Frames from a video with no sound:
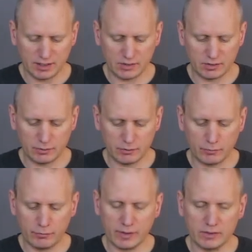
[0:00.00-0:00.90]
is
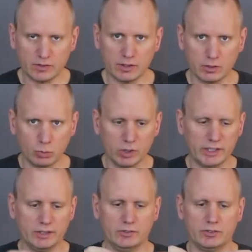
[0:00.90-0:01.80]
facing the wood
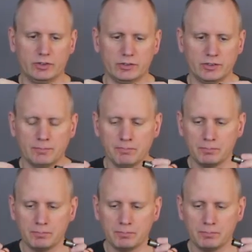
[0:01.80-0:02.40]
insert.